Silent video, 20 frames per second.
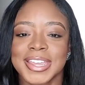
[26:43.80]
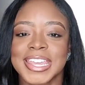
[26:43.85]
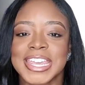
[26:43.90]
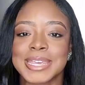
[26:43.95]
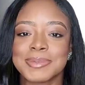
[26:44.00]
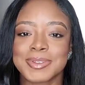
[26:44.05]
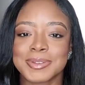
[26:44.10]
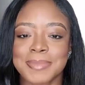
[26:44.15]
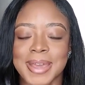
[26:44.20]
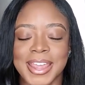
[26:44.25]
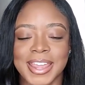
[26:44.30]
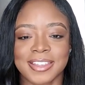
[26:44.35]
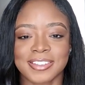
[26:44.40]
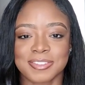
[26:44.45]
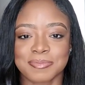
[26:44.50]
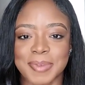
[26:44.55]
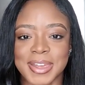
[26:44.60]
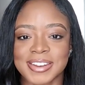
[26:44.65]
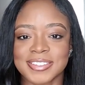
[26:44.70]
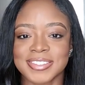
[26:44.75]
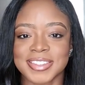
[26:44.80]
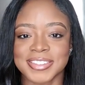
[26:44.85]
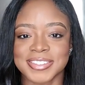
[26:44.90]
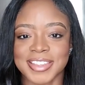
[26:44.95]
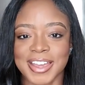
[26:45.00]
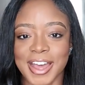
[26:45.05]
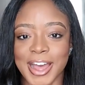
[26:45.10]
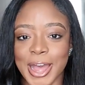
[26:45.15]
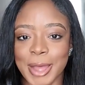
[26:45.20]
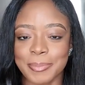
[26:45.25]
keeping my
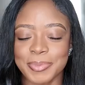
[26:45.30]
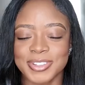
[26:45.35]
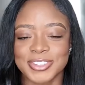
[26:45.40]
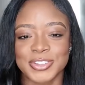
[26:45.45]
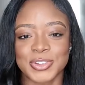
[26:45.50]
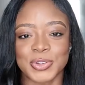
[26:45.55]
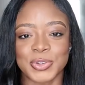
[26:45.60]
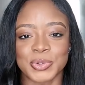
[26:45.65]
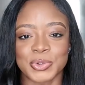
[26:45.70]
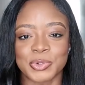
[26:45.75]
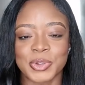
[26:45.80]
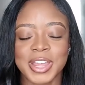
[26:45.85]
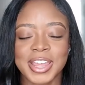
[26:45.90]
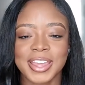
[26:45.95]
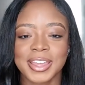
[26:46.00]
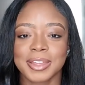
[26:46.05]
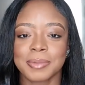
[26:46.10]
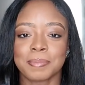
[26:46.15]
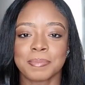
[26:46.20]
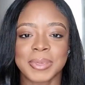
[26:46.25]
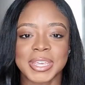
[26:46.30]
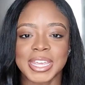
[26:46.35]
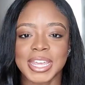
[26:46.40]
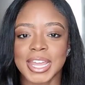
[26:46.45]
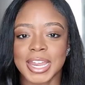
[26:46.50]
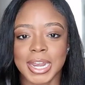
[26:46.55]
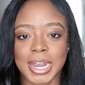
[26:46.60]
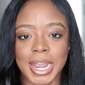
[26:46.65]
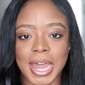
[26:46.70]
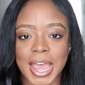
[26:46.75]
expenses up to be
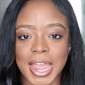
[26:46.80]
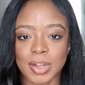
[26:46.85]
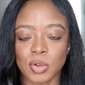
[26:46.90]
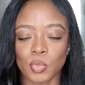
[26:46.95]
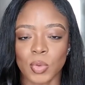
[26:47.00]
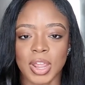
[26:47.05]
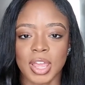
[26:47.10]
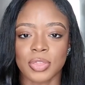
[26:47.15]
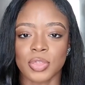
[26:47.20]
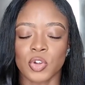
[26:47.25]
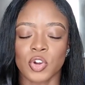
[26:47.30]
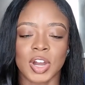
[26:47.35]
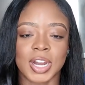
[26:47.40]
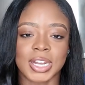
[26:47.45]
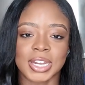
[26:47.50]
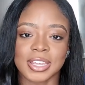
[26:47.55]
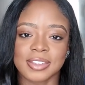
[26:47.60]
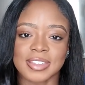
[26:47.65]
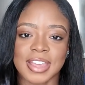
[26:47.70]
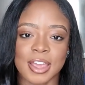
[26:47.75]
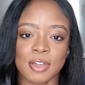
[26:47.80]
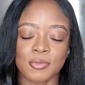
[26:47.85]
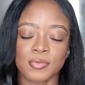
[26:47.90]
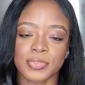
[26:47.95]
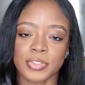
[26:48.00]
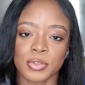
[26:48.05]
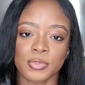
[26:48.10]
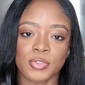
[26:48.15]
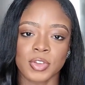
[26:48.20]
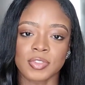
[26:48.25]
in line with, or at least
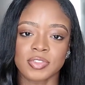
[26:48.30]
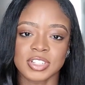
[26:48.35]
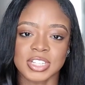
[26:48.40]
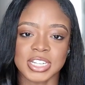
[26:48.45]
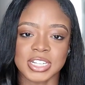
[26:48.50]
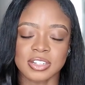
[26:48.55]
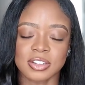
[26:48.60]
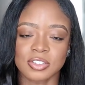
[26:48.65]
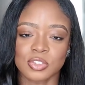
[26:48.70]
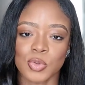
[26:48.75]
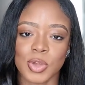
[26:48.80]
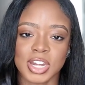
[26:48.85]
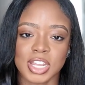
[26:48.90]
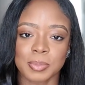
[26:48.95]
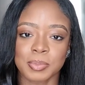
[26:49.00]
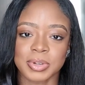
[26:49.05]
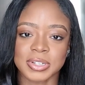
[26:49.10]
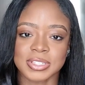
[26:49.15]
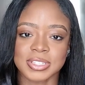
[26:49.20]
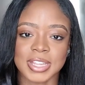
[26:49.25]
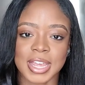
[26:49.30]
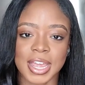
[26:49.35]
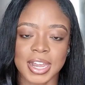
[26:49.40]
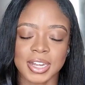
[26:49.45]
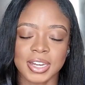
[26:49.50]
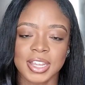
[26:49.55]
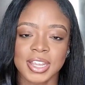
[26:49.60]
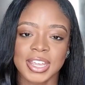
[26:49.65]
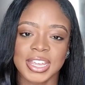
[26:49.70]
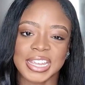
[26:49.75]
at the 15 to
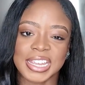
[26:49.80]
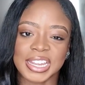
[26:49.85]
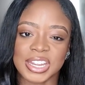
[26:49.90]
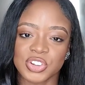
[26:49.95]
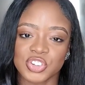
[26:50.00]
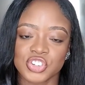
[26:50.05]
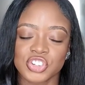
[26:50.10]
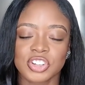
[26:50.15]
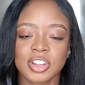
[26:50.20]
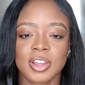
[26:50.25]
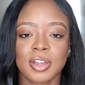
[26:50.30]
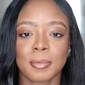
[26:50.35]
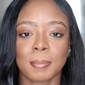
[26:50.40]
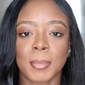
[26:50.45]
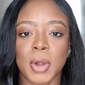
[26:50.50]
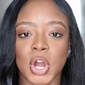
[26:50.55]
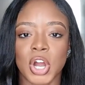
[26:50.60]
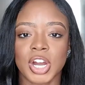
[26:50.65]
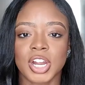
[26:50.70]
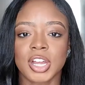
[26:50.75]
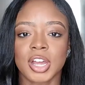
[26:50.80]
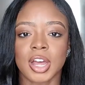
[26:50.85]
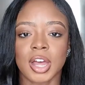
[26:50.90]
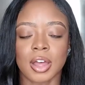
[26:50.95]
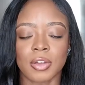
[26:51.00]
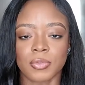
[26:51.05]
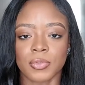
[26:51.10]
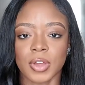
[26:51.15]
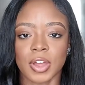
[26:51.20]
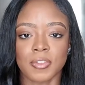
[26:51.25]
20%-ish mark
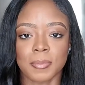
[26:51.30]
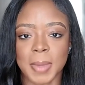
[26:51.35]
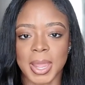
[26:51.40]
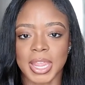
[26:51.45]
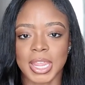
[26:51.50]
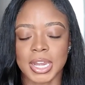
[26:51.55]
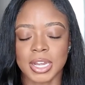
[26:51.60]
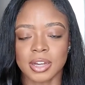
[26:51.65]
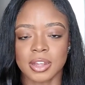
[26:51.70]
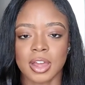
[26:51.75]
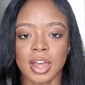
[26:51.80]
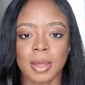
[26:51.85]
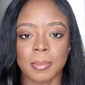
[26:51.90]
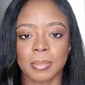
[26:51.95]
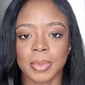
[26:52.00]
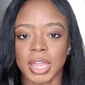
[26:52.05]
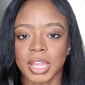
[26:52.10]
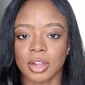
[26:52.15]
of my income.